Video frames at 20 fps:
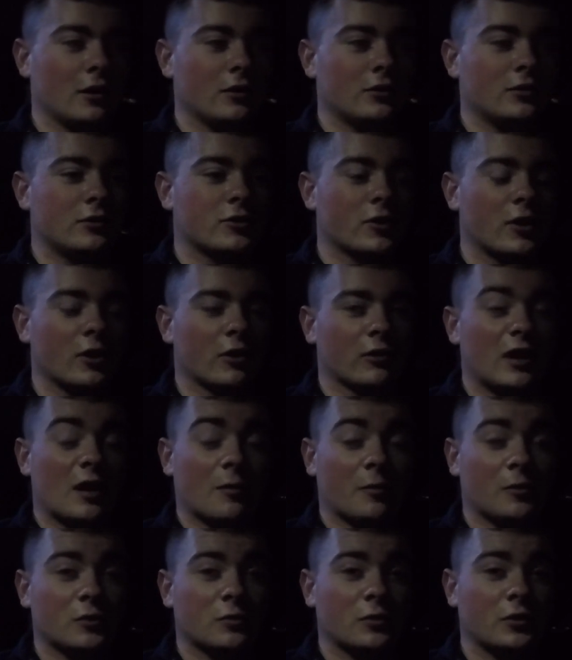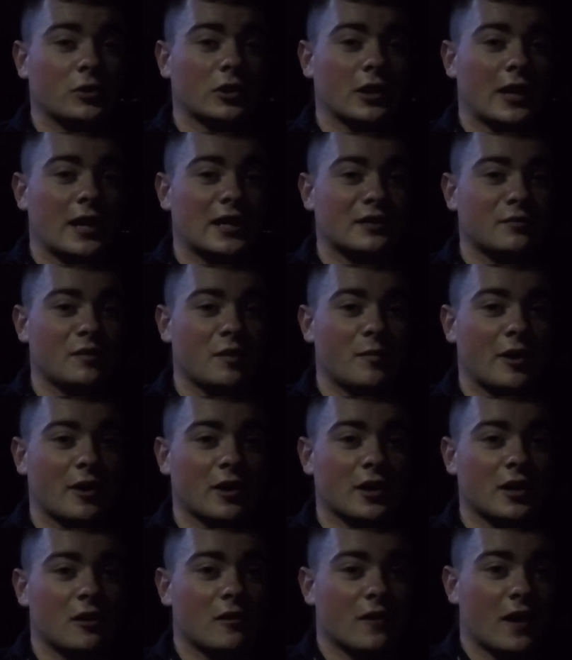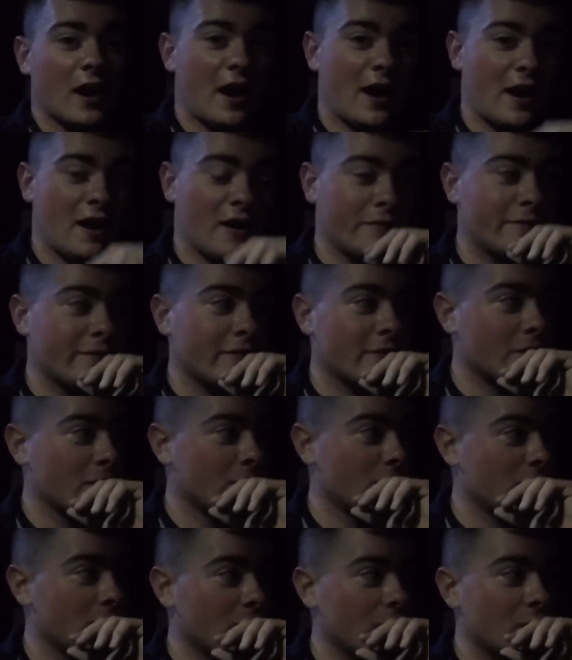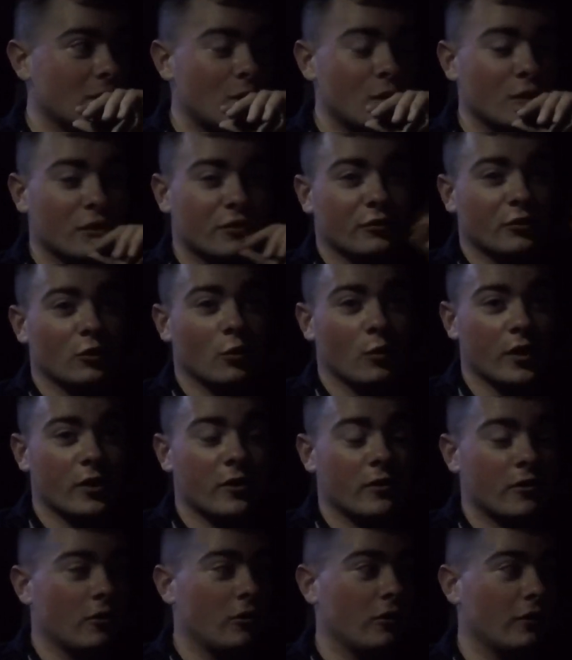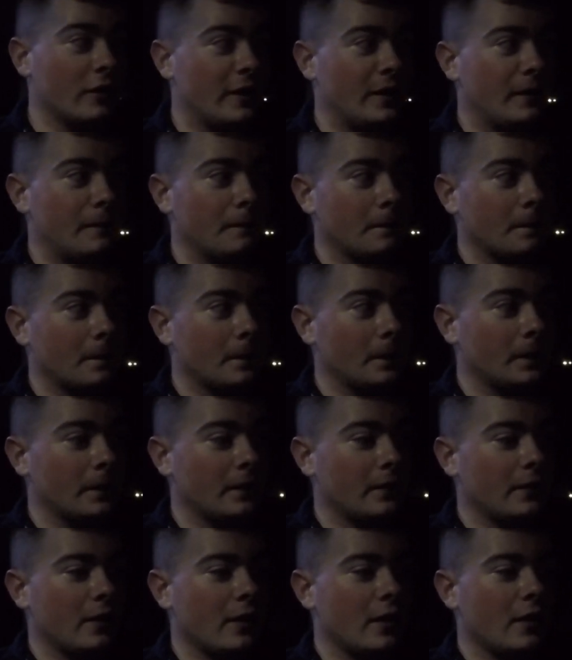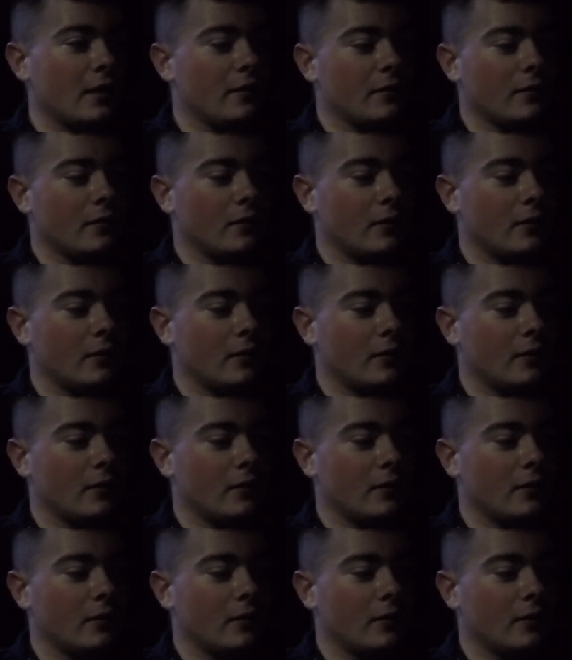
trail grapplers, which lasted me about a year and a half through winter and all that, and